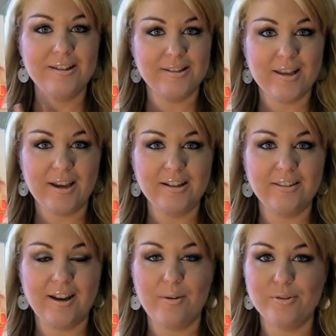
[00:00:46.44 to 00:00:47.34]

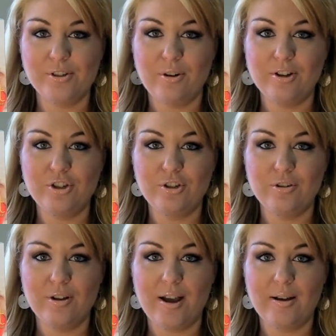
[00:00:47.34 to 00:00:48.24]
decided that I was going
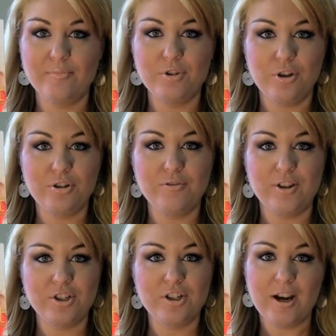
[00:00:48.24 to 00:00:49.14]
to um, turn to
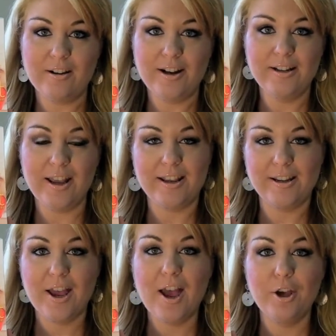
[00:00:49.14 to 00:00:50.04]
vegetarian
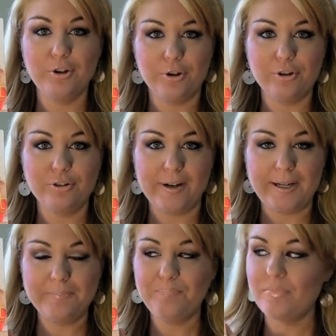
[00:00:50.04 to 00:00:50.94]
and go
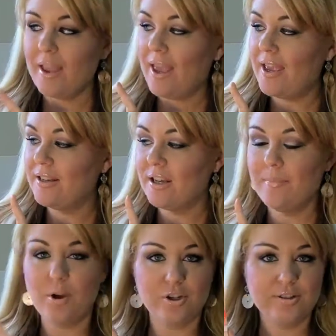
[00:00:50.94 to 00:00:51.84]
green and I
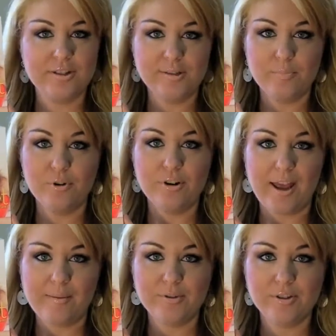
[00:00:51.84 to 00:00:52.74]
purchased this book
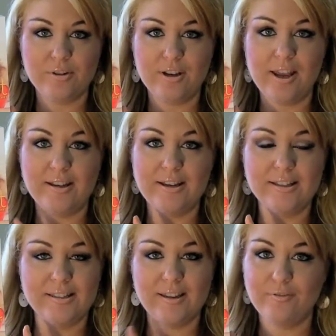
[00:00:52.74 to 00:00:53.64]
on Amazon and
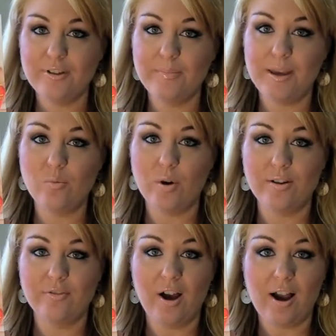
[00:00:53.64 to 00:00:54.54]
it's definitely been one
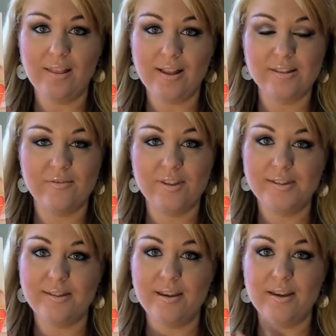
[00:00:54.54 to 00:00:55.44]
of the highlights of
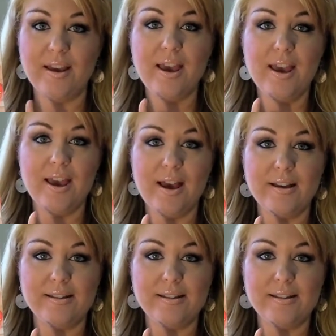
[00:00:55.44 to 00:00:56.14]
this year uh,